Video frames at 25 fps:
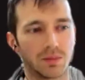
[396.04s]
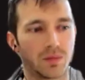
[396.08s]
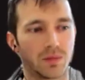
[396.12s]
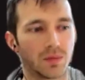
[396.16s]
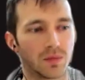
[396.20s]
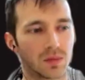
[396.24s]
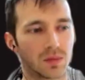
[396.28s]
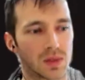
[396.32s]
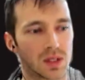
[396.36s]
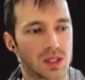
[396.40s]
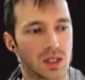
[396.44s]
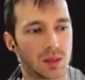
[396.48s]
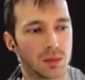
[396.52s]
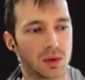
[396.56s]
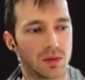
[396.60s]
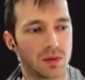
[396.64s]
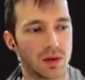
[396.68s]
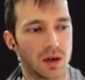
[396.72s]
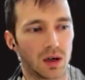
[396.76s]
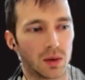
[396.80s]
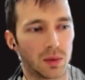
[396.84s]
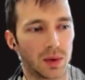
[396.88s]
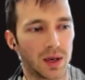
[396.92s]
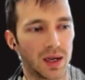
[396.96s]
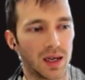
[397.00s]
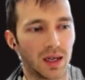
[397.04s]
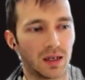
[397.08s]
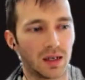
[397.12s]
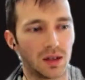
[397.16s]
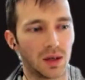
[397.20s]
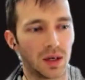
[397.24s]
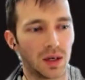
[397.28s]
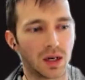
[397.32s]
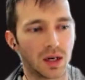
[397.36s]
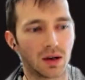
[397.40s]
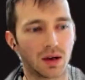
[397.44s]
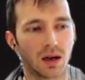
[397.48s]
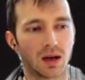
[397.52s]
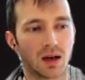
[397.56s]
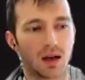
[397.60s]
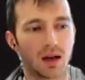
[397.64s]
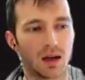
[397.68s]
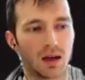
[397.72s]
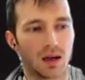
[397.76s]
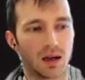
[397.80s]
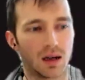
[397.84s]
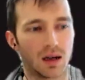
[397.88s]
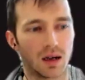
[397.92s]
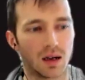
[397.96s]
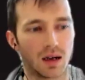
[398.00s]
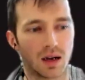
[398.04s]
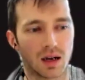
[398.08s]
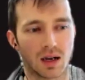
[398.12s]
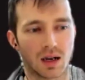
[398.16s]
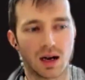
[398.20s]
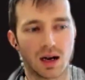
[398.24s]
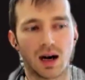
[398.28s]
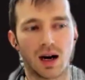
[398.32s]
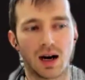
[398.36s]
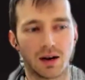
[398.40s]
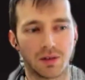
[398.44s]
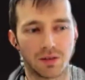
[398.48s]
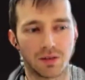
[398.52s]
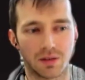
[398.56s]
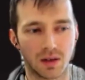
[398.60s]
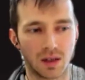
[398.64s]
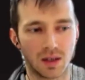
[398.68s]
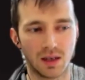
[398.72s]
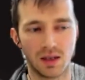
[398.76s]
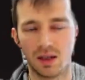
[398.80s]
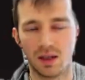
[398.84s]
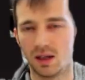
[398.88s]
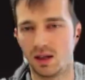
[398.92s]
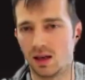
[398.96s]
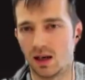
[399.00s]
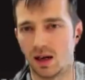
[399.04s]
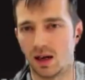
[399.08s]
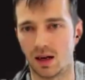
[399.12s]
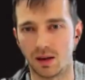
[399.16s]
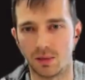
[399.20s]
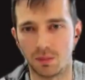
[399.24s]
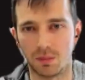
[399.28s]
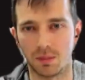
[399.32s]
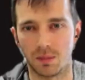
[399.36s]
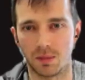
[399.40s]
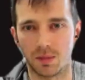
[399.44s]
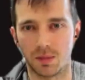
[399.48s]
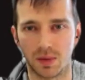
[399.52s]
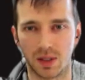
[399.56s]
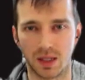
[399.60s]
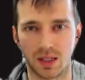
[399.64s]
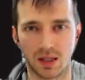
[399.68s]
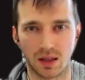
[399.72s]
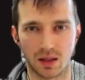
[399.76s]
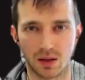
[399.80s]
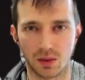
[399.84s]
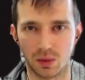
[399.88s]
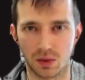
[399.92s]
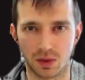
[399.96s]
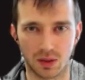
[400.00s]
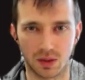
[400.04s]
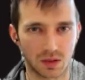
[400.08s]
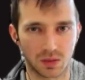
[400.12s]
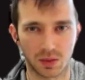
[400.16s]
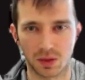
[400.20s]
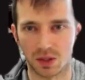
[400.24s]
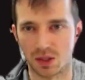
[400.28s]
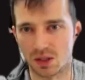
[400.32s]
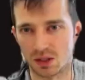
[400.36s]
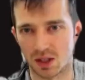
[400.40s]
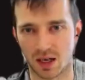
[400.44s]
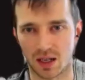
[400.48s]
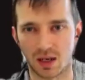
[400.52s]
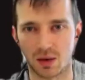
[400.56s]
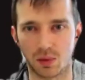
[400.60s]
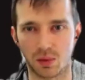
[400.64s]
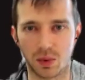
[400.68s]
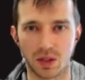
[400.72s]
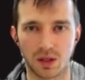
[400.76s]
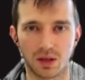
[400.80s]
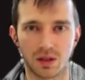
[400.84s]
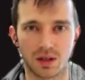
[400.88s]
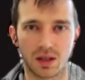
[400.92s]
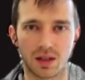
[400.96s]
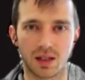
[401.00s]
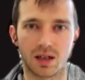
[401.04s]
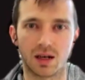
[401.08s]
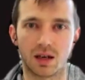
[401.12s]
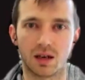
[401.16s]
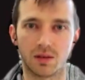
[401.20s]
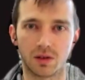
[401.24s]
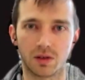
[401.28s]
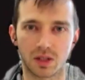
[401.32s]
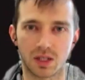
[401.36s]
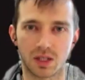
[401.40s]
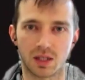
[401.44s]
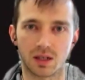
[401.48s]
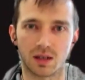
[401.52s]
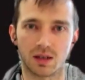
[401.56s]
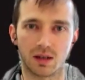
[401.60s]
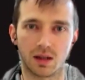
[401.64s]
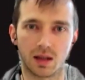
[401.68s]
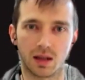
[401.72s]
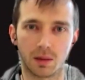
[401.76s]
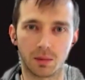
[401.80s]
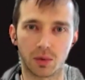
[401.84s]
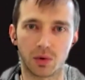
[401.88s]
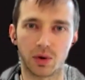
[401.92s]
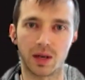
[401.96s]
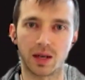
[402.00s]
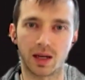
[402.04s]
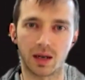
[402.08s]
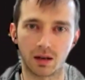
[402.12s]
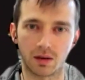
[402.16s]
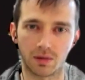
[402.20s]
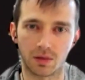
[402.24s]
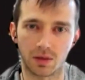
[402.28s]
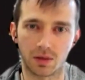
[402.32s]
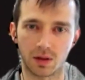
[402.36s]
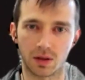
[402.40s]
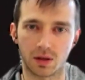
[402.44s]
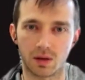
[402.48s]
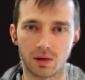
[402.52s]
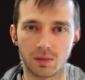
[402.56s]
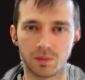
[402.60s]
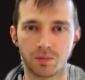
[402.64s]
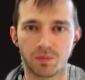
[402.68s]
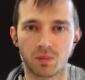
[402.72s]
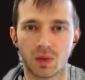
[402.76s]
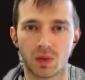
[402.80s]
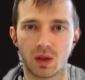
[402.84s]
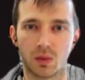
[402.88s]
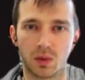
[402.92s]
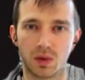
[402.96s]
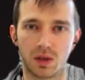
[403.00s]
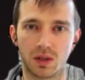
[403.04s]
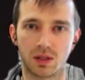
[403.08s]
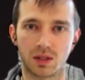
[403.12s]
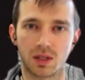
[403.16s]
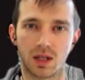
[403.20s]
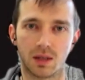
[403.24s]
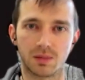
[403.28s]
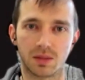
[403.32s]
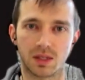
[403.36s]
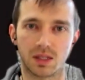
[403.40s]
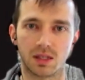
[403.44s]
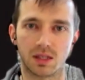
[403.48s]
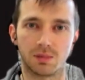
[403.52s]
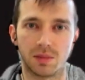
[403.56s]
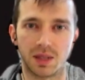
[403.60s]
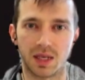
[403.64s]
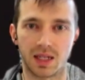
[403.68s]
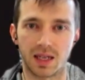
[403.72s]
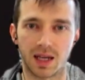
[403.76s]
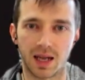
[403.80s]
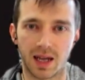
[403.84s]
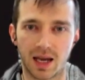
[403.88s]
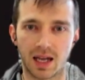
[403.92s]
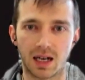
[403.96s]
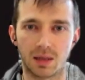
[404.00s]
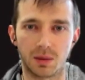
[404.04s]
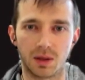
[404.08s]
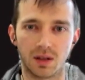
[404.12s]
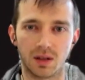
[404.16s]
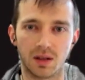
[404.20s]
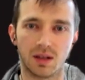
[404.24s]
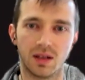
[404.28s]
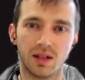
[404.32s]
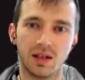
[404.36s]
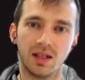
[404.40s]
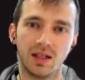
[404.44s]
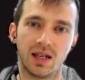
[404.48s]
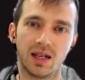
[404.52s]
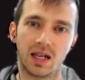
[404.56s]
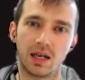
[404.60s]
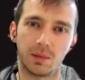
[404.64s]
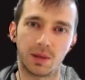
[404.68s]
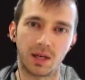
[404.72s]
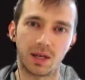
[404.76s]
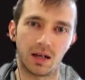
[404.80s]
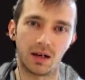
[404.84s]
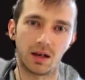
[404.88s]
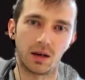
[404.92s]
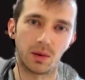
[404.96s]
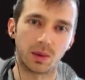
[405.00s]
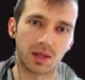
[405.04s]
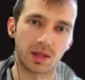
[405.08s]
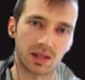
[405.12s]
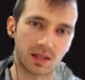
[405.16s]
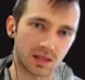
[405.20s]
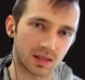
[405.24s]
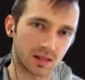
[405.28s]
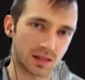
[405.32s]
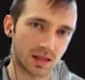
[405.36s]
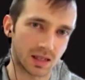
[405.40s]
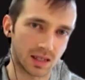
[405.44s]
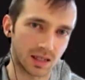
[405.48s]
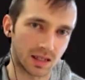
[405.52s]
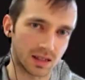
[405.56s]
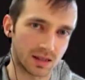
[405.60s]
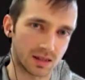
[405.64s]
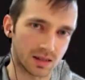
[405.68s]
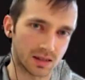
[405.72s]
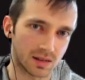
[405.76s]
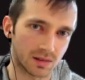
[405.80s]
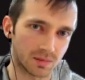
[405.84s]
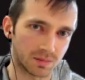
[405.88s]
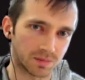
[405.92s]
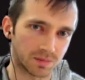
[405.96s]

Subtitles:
somewhere far away, and you hear a cough in the woods, which is kind of weird. And then all of a sudden, lumbering out of the woods comes this big animal. Anybody know what this thing is?